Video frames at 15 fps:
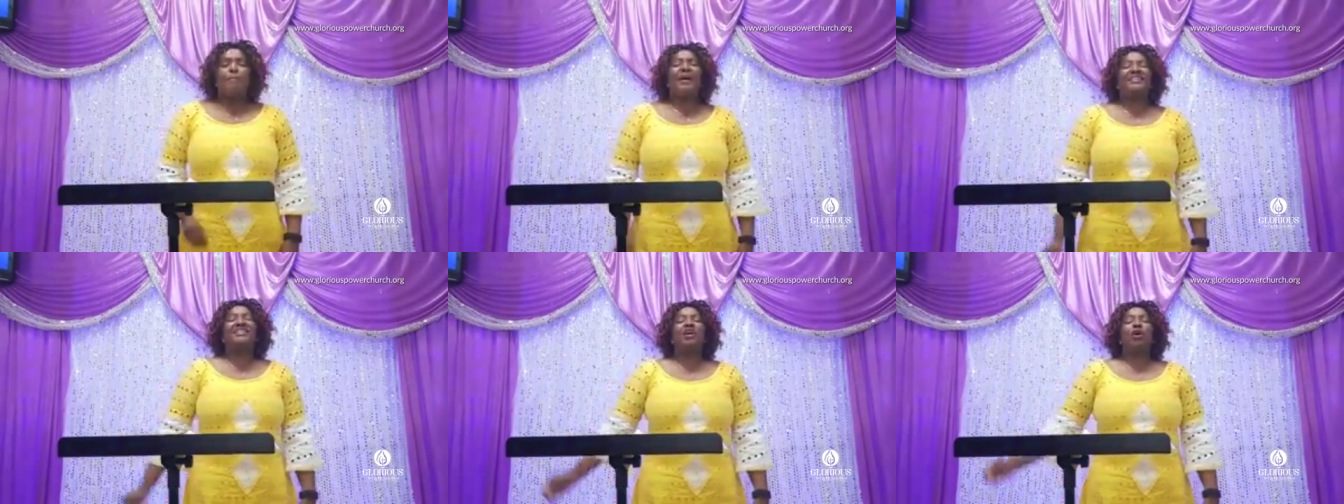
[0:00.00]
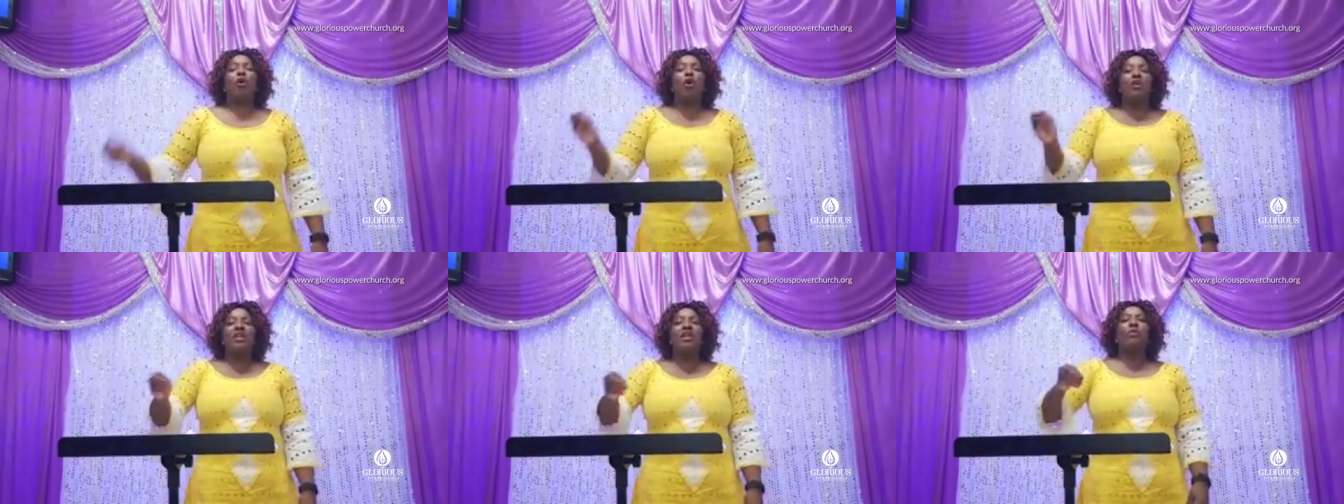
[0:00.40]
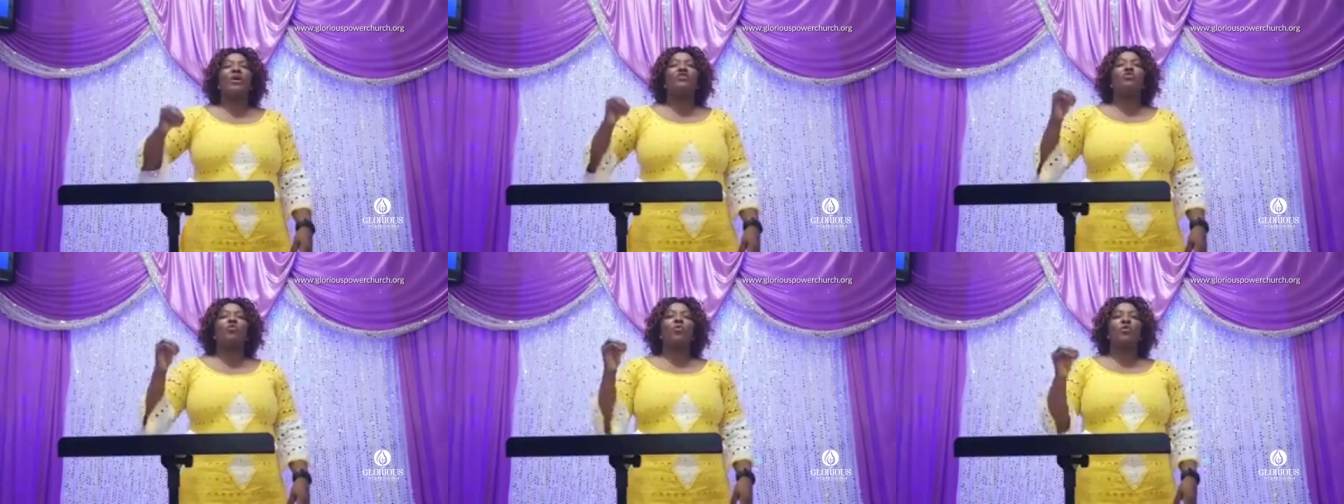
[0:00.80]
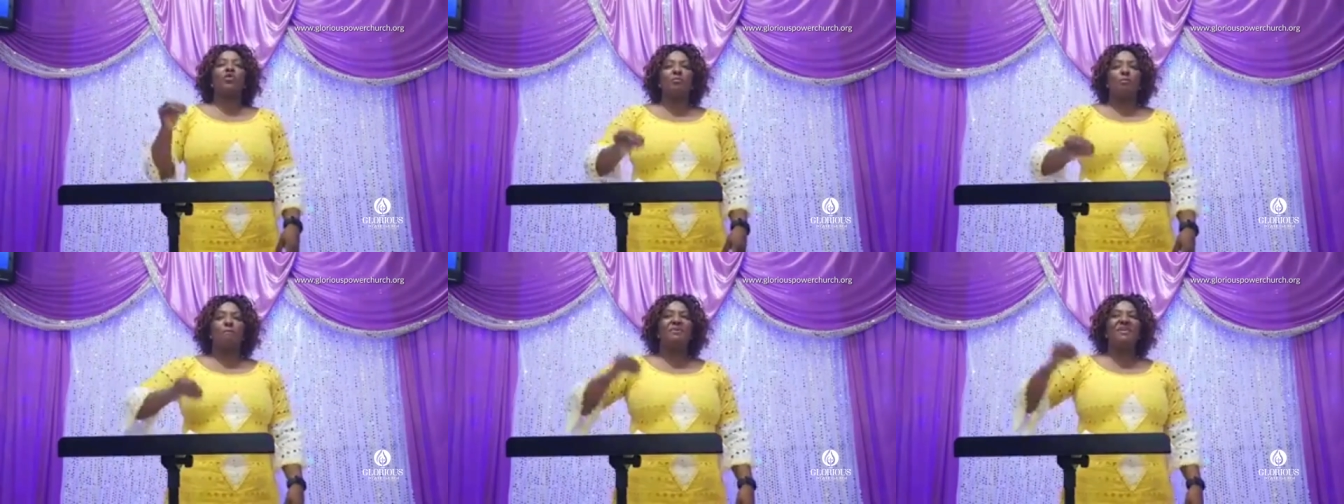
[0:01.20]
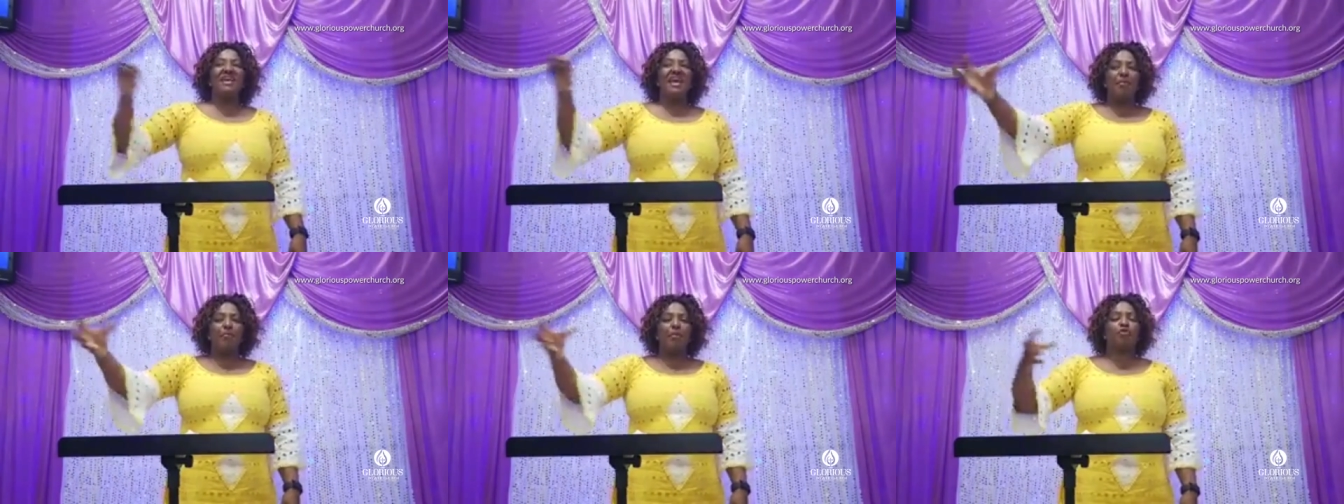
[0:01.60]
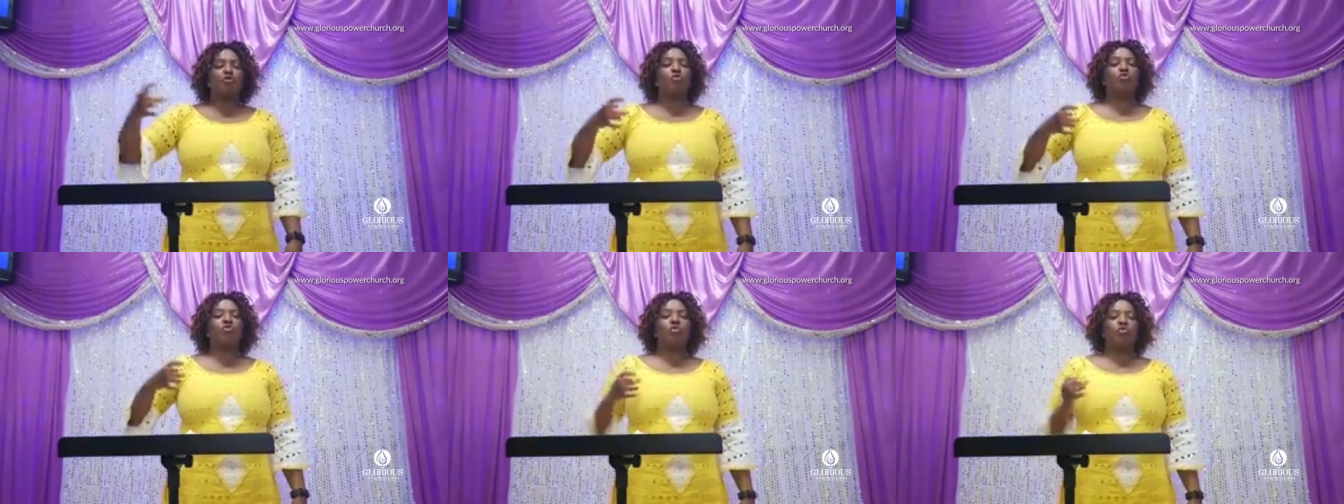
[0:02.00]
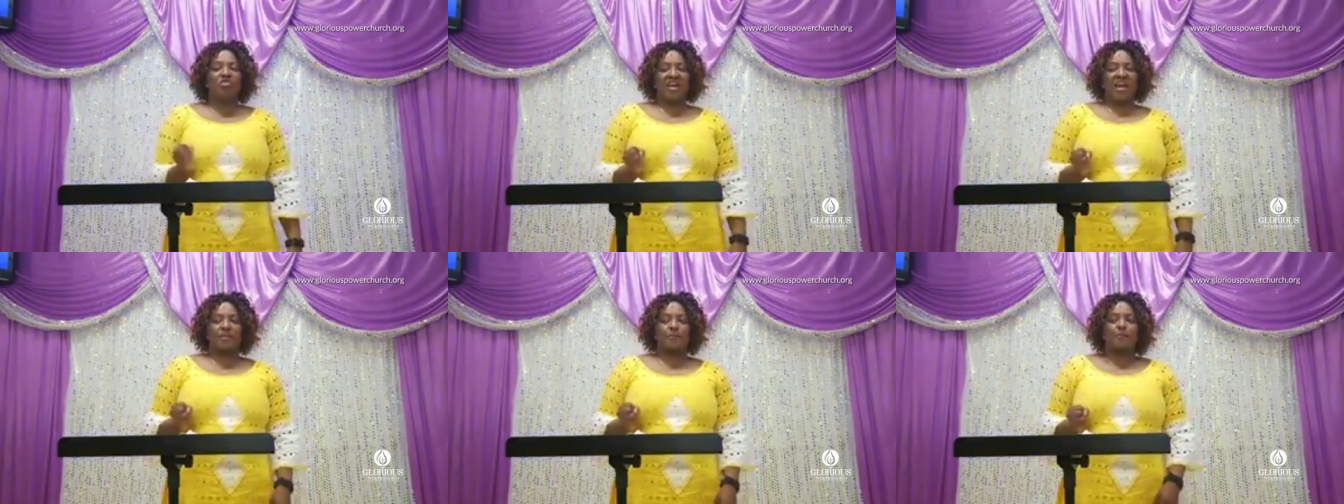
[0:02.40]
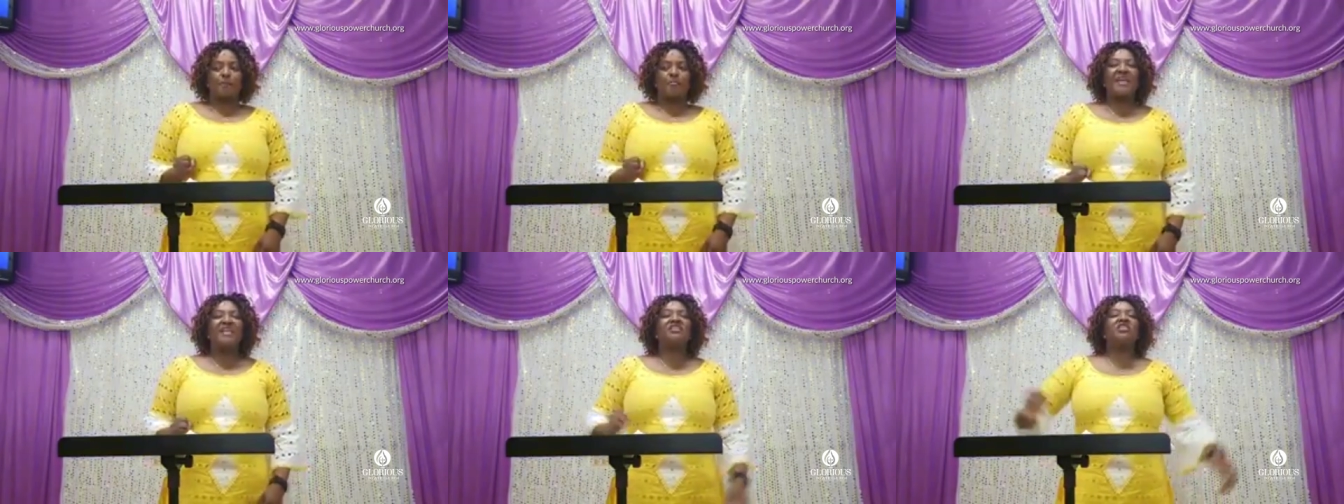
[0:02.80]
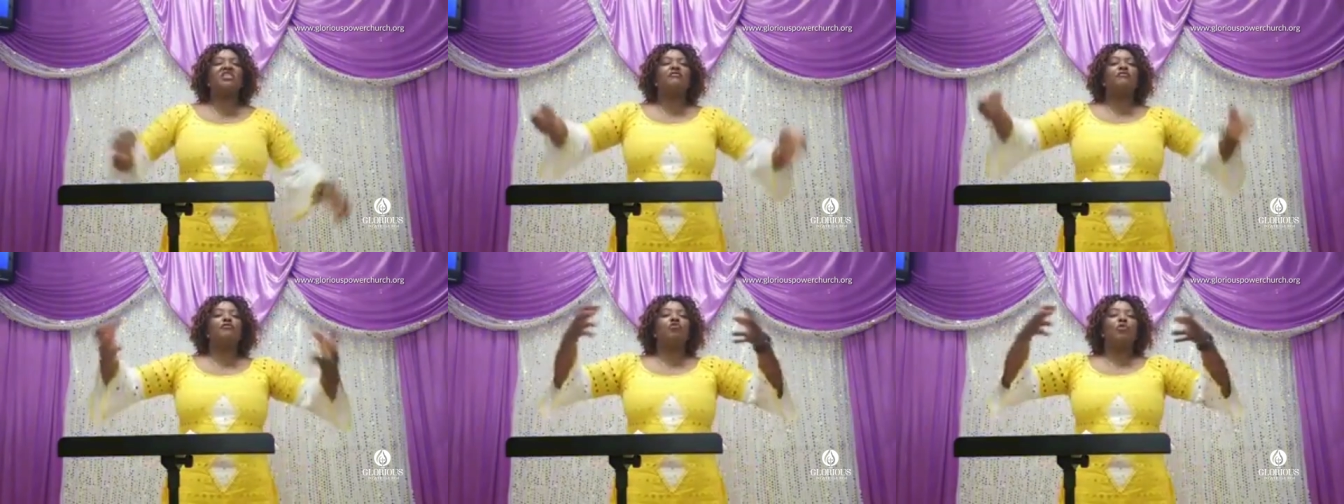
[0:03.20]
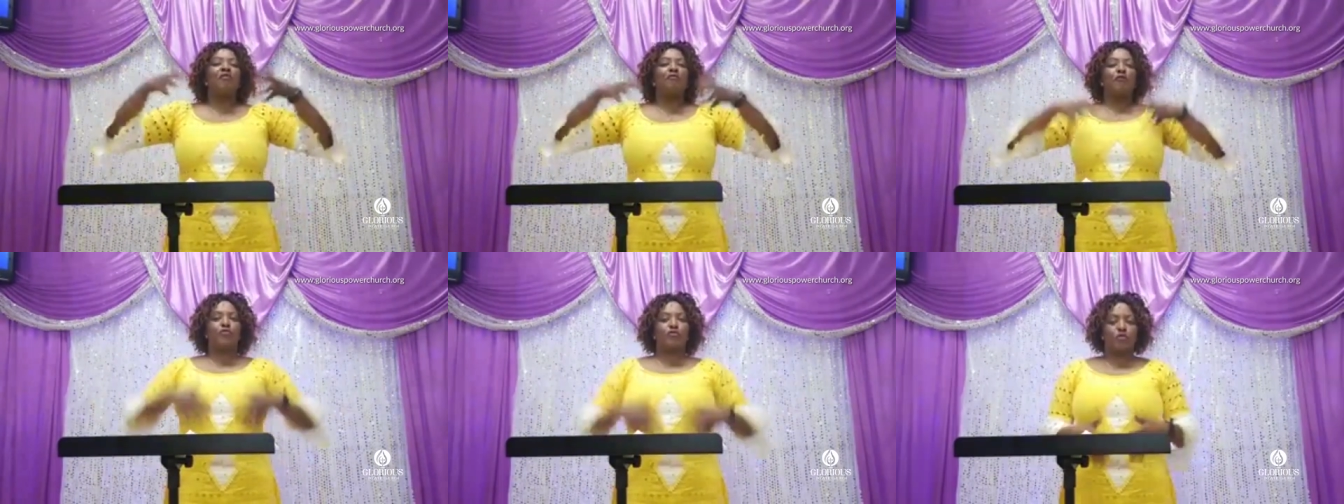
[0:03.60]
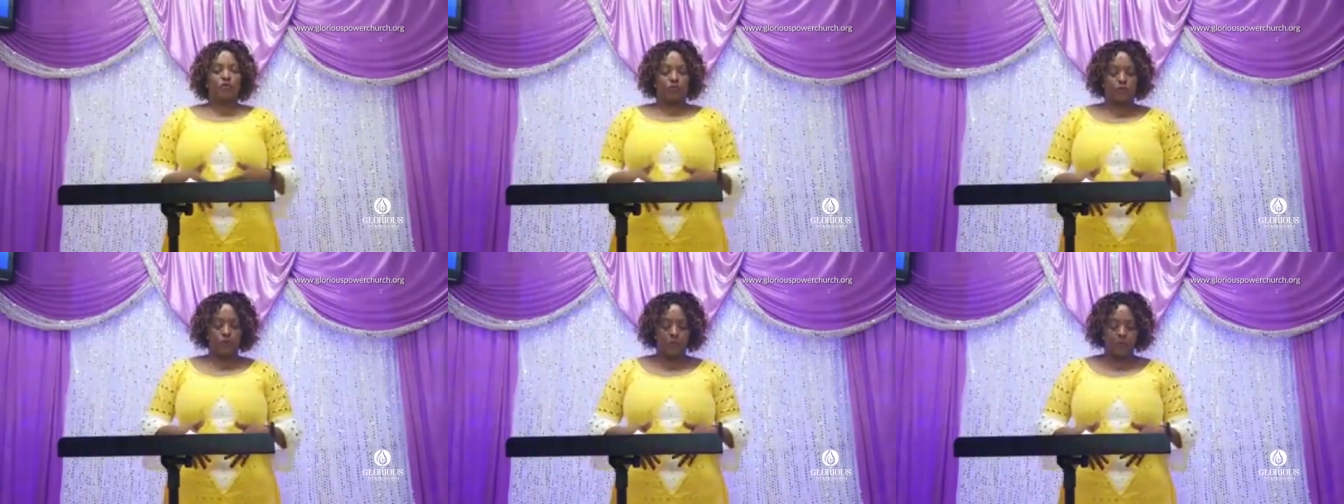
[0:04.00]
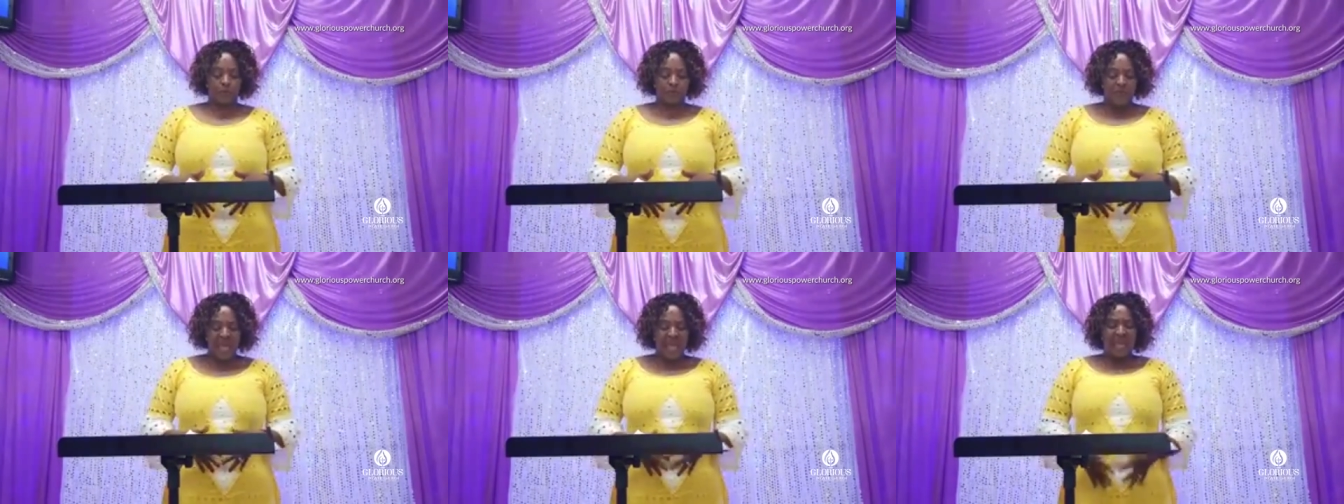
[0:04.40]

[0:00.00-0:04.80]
But the only way you will be able to do that is if you are fruitful. Mm-hmm.